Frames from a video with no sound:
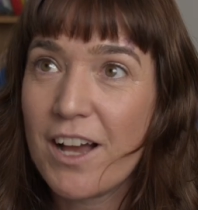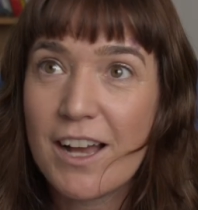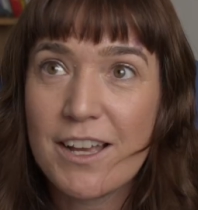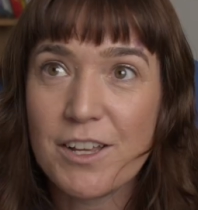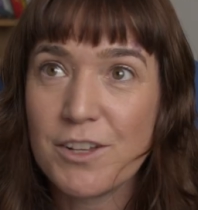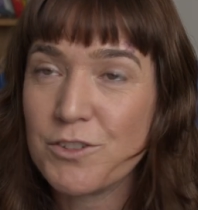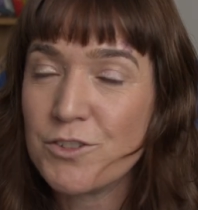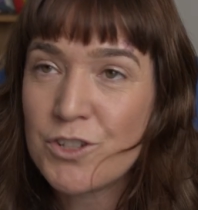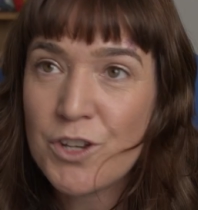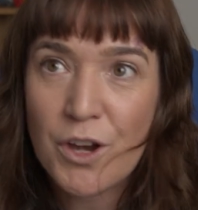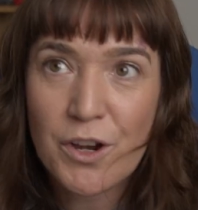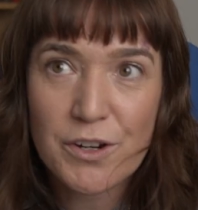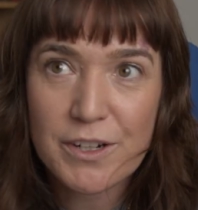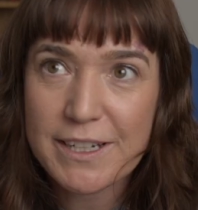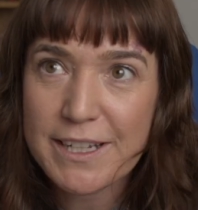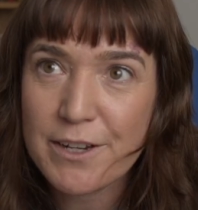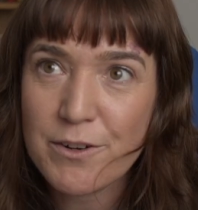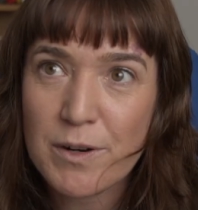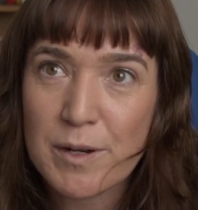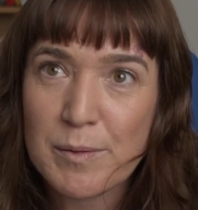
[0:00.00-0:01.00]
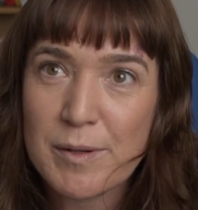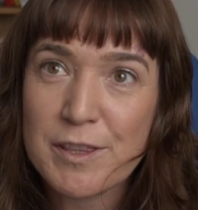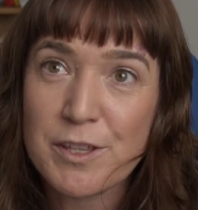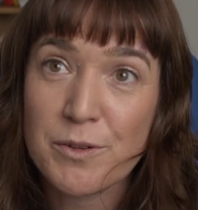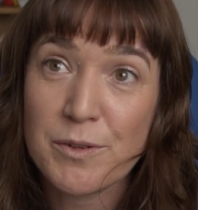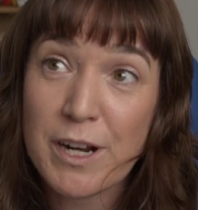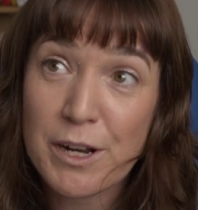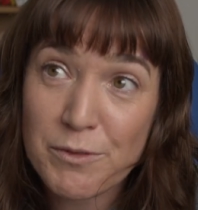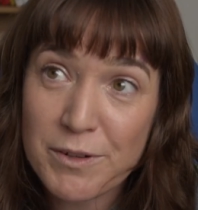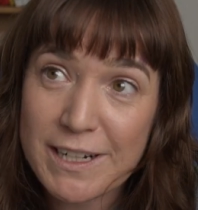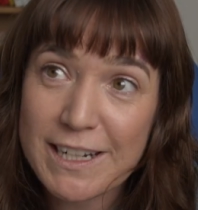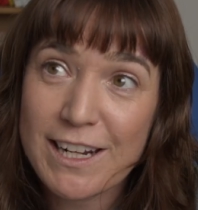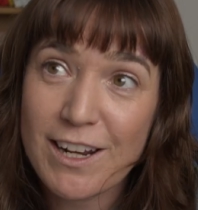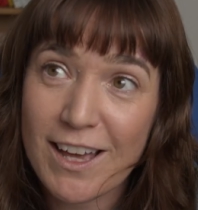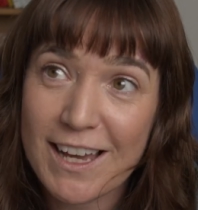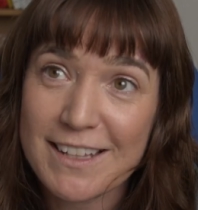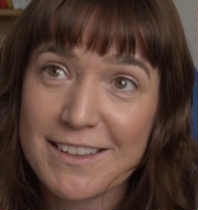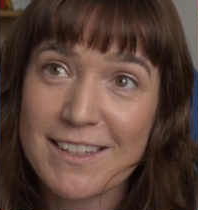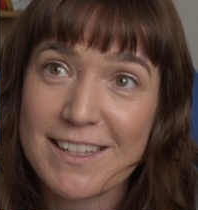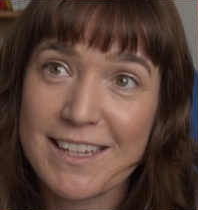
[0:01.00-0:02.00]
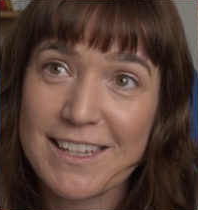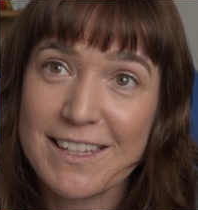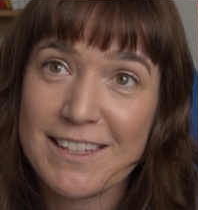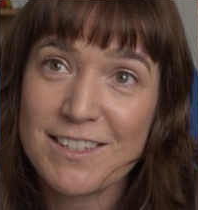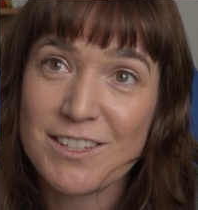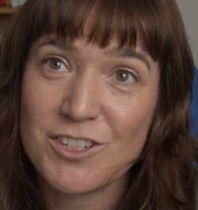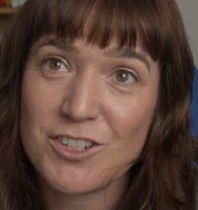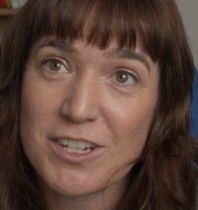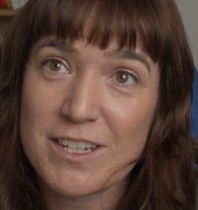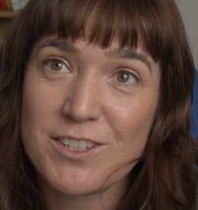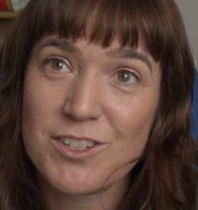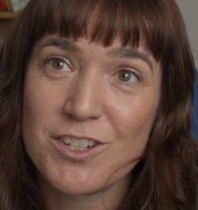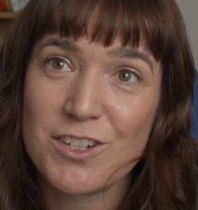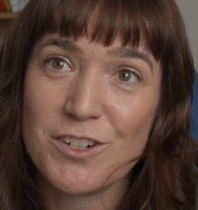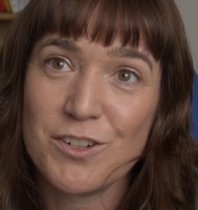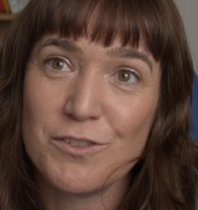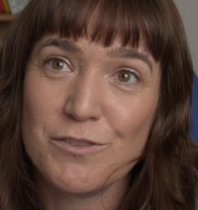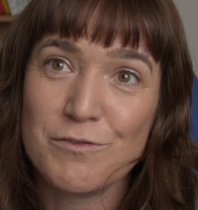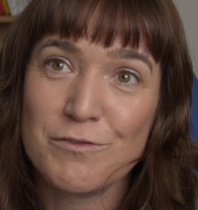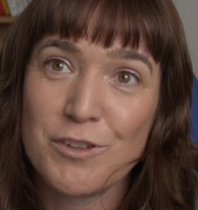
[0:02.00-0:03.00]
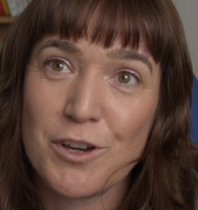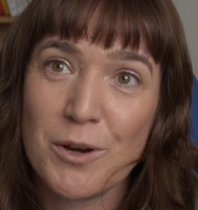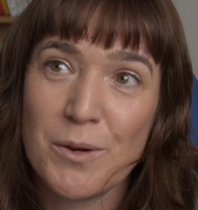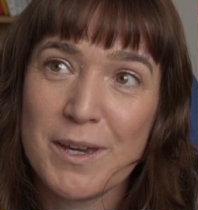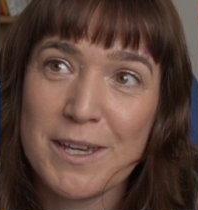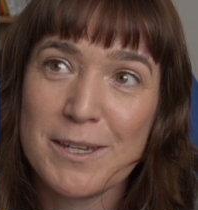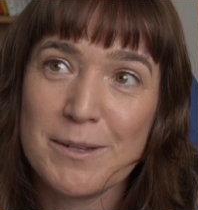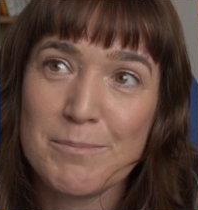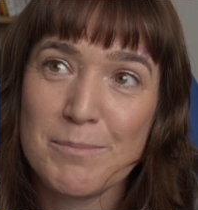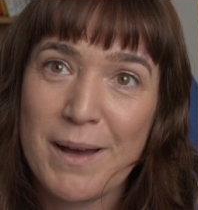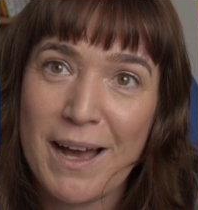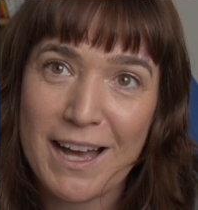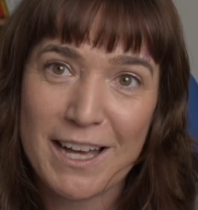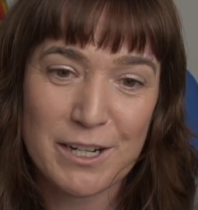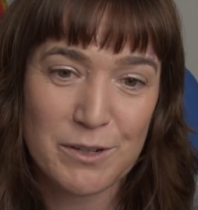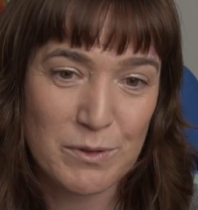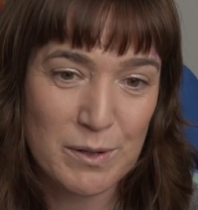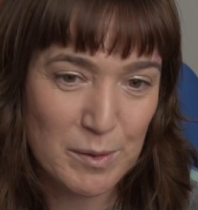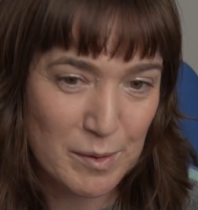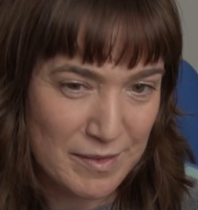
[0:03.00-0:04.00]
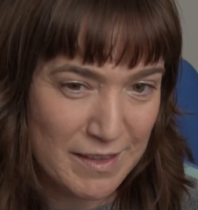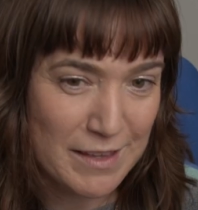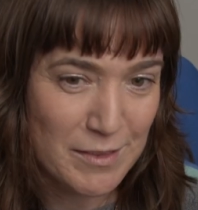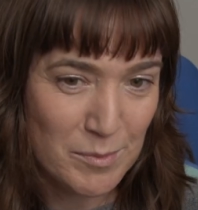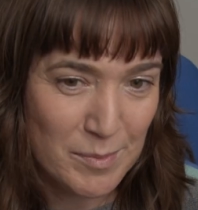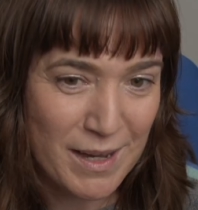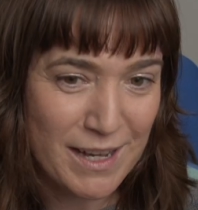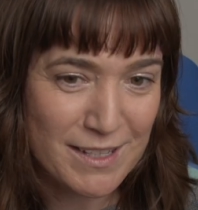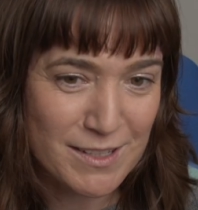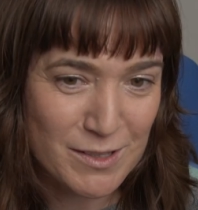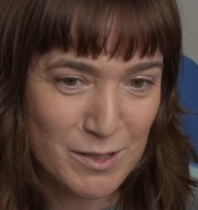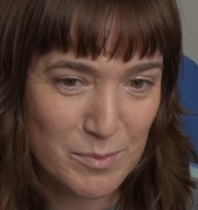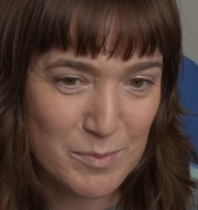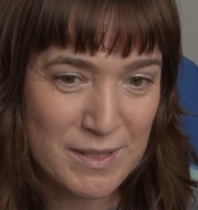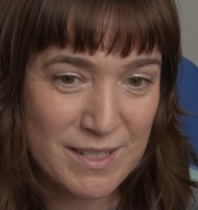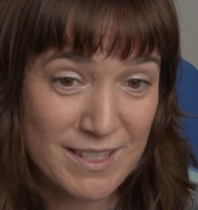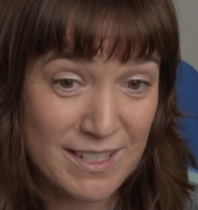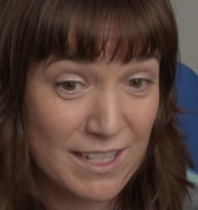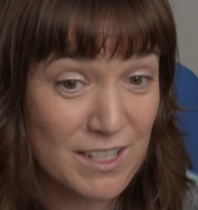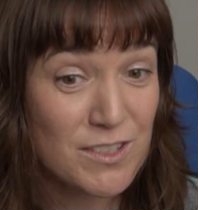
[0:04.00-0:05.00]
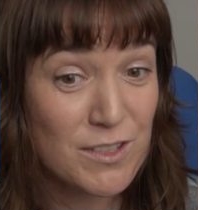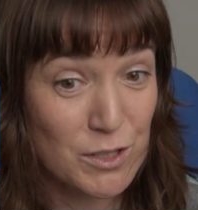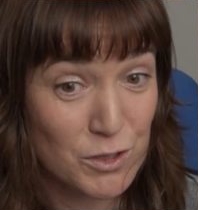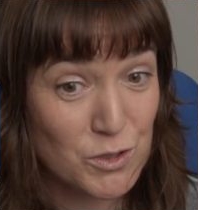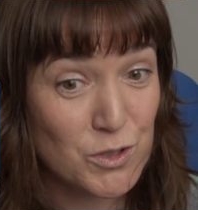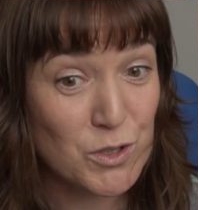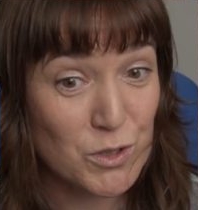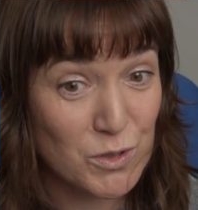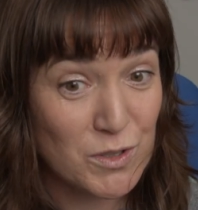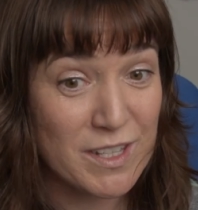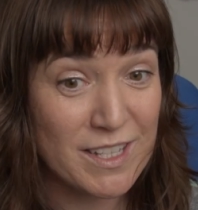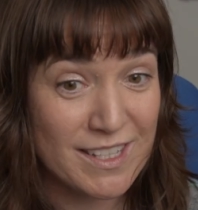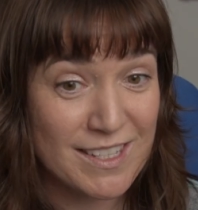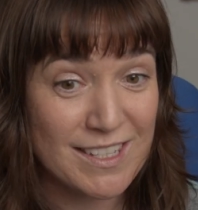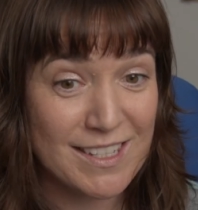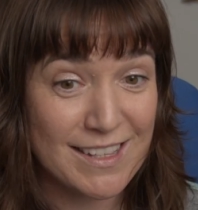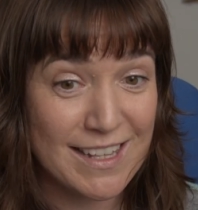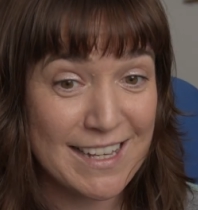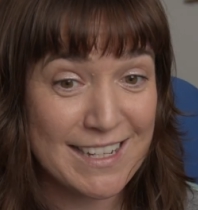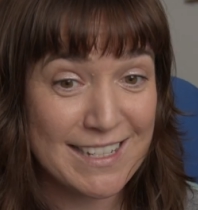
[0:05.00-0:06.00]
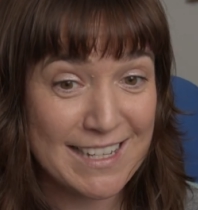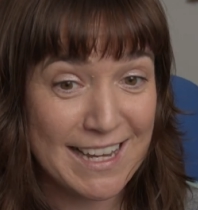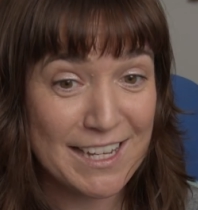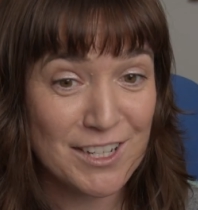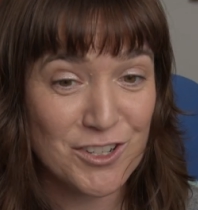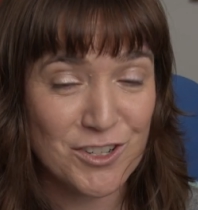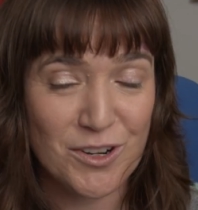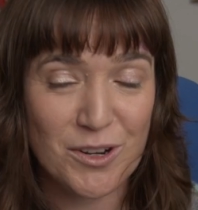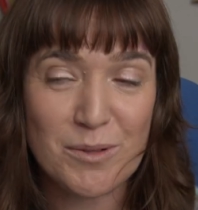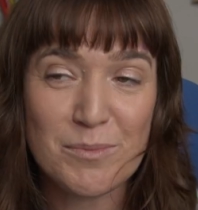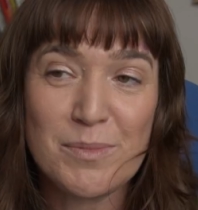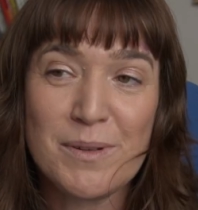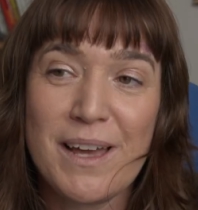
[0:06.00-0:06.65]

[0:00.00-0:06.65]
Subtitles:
I totally agree with you. And I really like the suggestion of going and partnering with other parts of the business that do this in their day job.